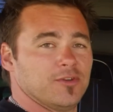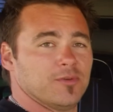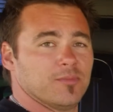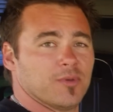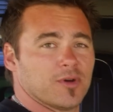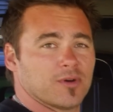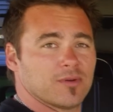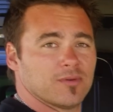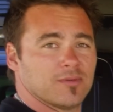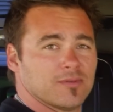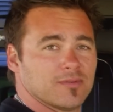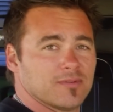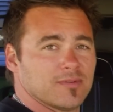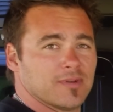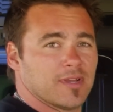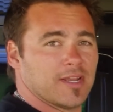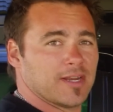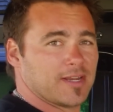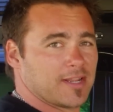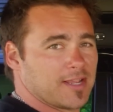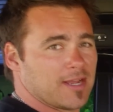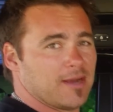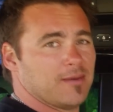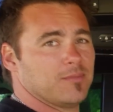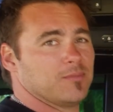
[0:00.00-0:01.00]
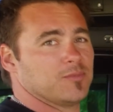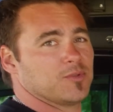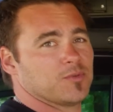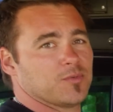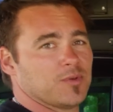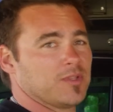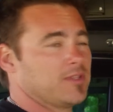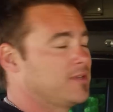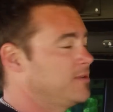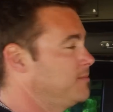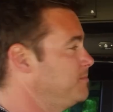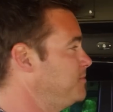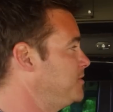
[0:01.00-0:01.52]
model, it comes
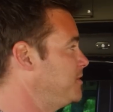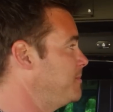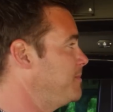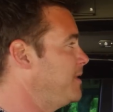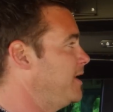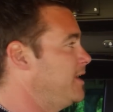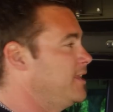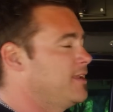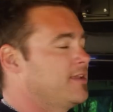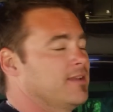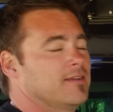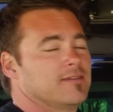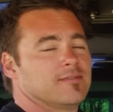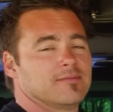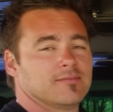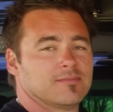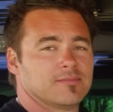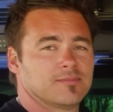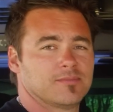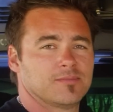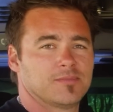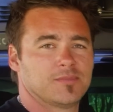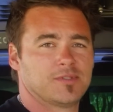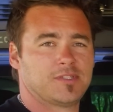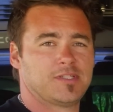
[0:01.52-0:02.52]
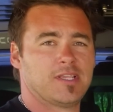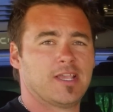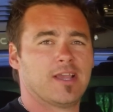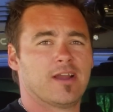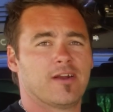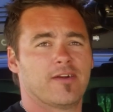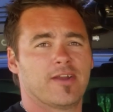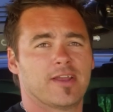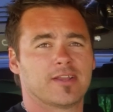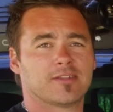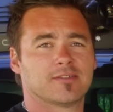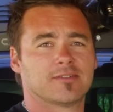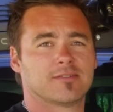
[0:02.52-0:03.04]
with a Dometic
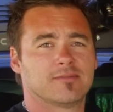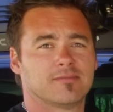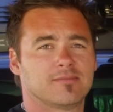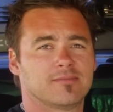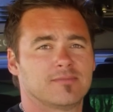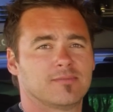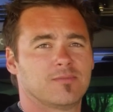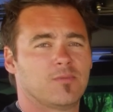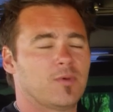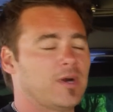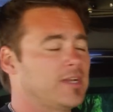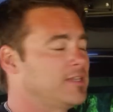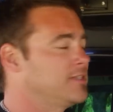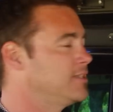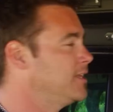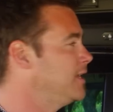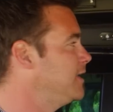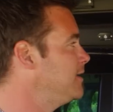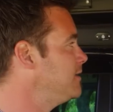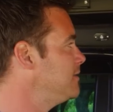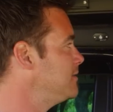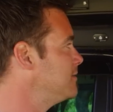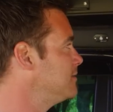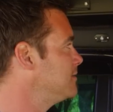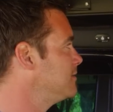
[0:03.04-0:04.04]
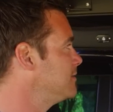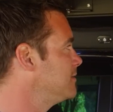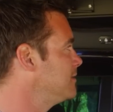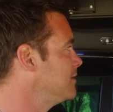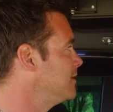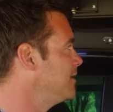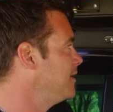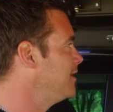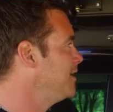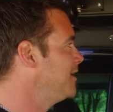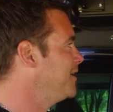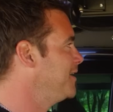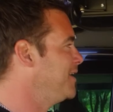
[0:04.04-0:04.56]
CRX 110.
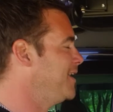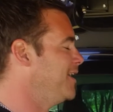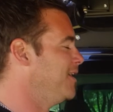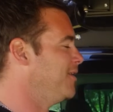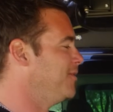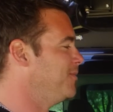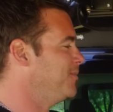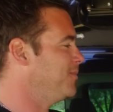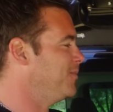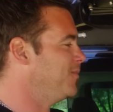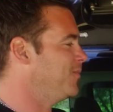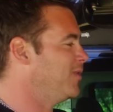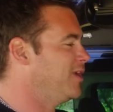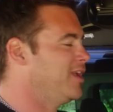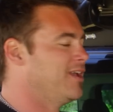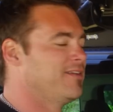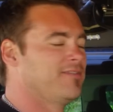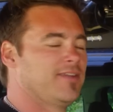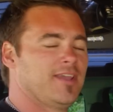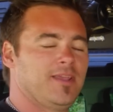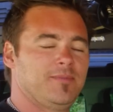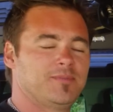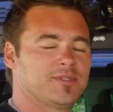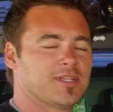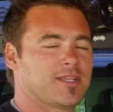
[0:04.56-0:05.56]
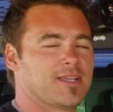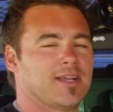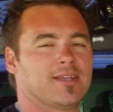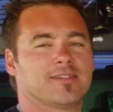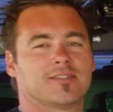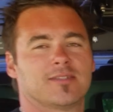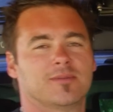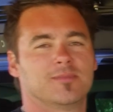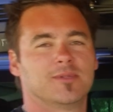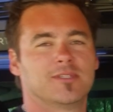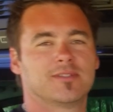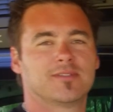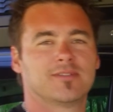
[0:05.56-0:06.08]
Now, we have heaps of
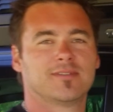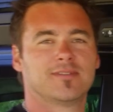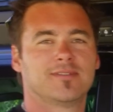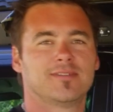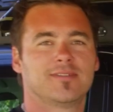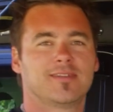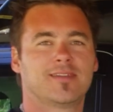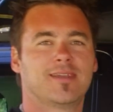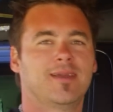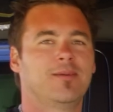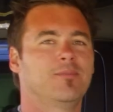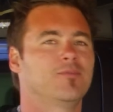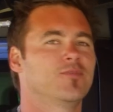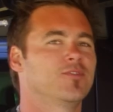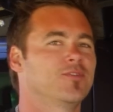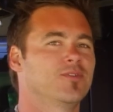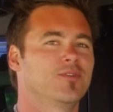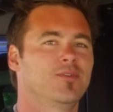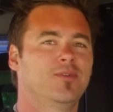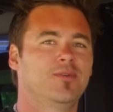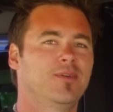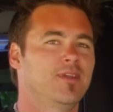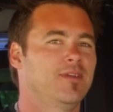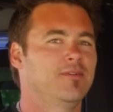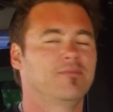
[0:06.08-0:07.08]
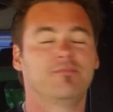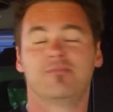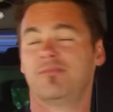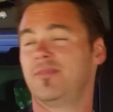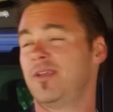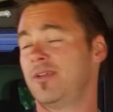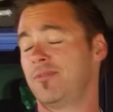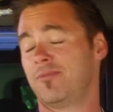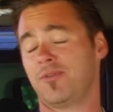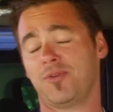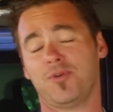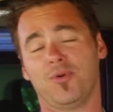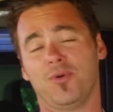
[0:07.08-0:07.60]
customers come through,
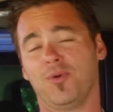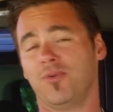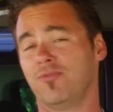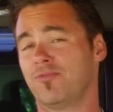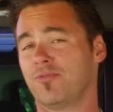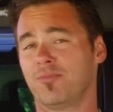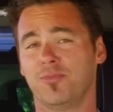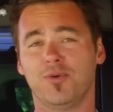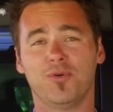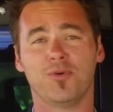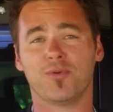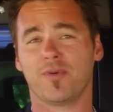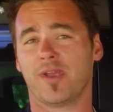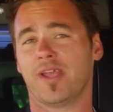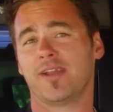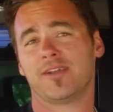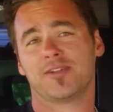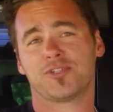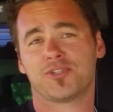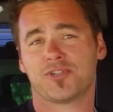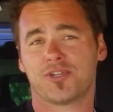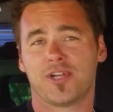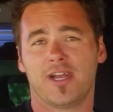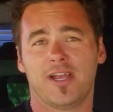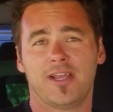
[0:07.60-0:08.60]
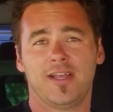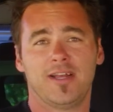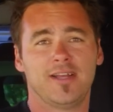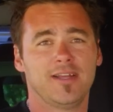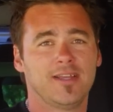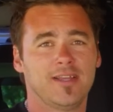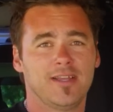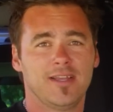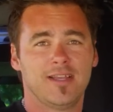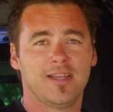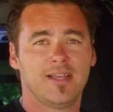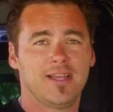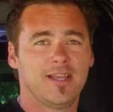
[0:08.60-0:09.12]
they call from all around Australia.
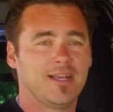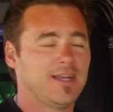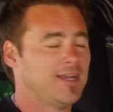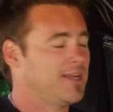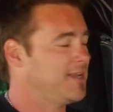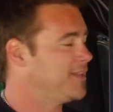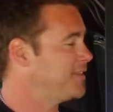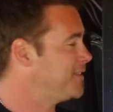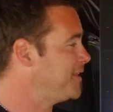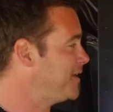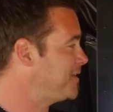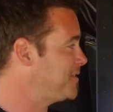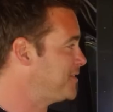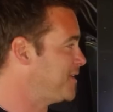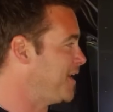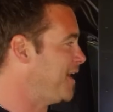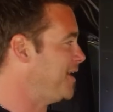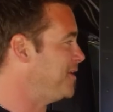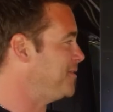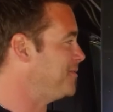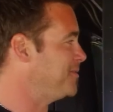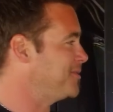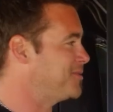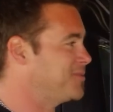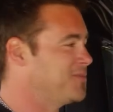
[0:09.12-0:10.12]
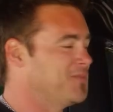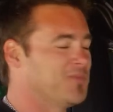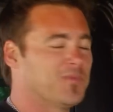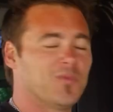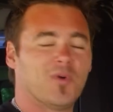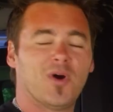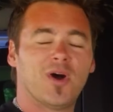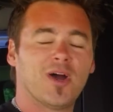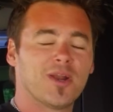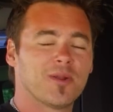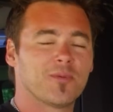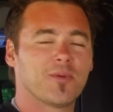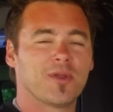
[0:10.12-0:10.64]
They say to us,
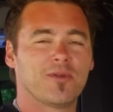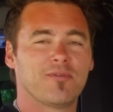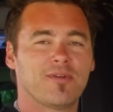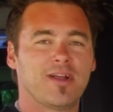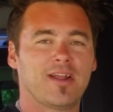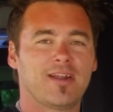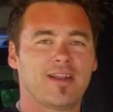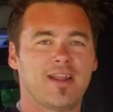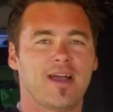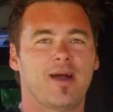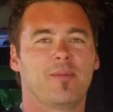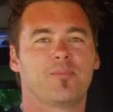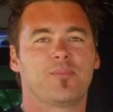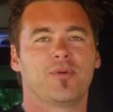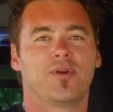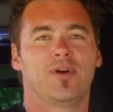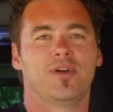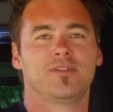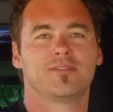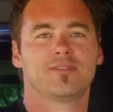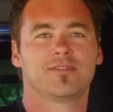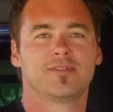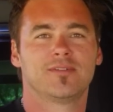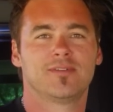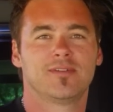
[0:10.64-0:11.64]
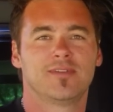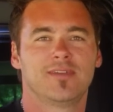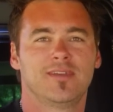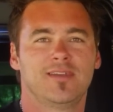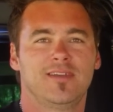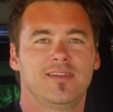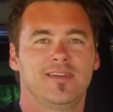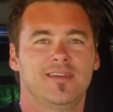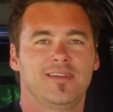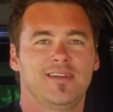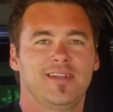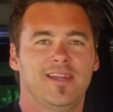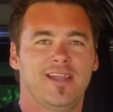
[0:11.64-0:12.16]
why do we run uprights?
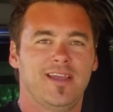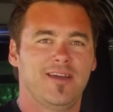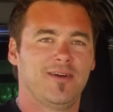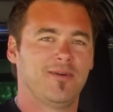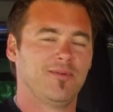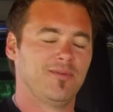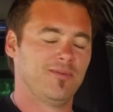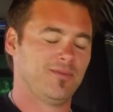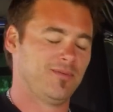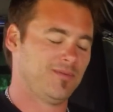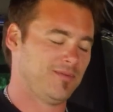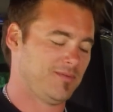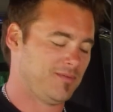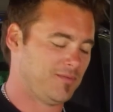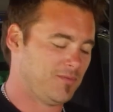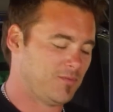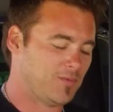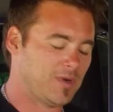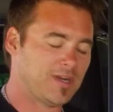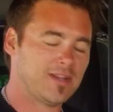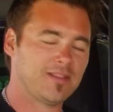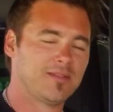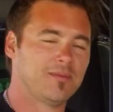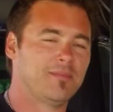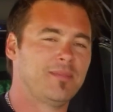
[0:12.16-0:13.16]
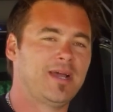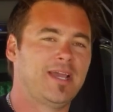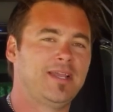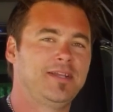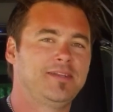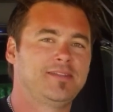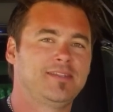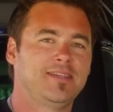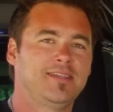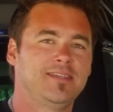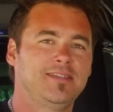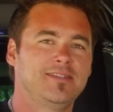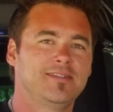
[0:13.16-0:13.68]
Now, one of the main
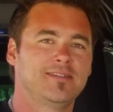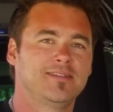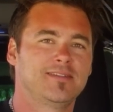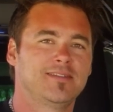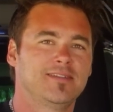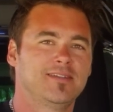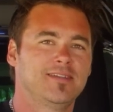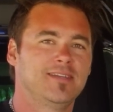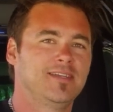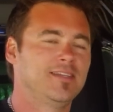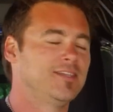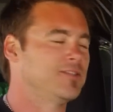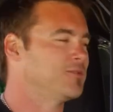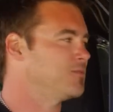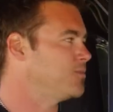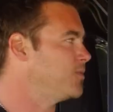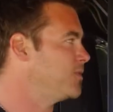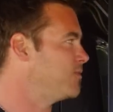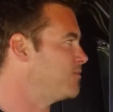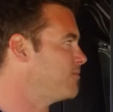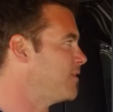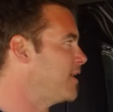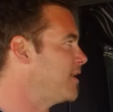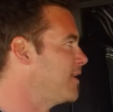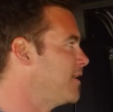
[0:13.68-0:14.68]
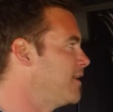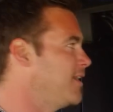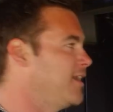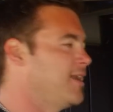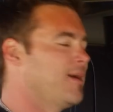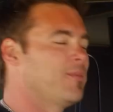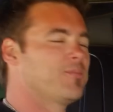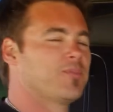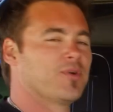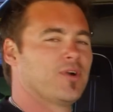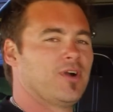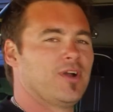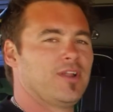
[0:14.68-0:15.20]
things is with running an
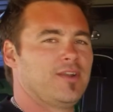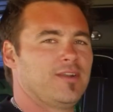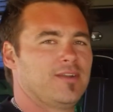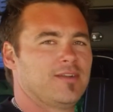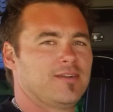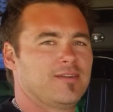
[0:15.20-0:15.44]
upright,